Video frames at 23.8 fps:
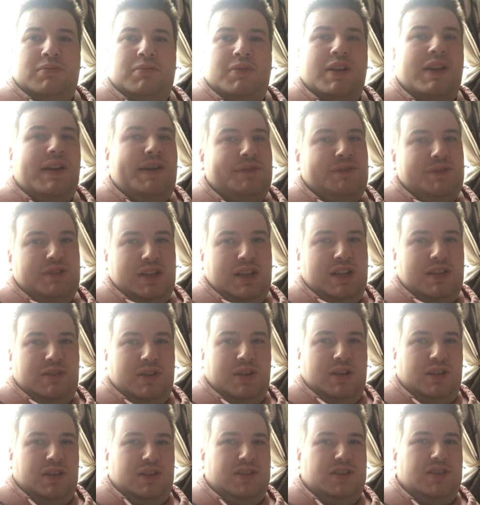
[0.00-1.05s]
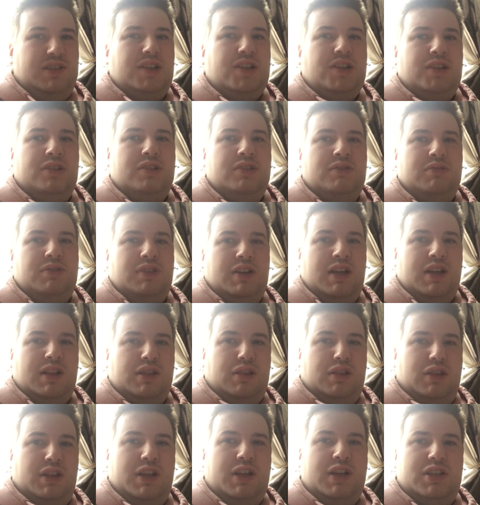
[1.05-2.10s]
We haven't had to
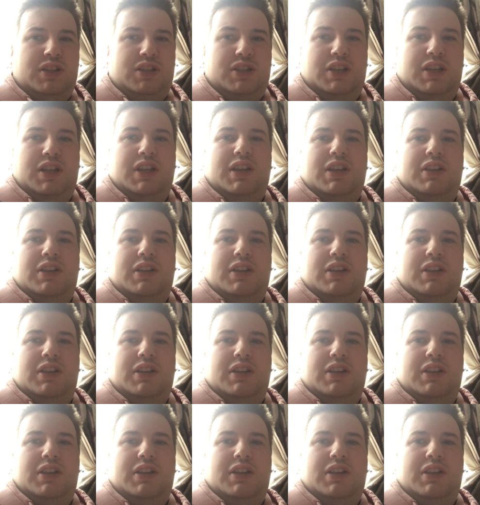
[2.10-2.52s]
isolate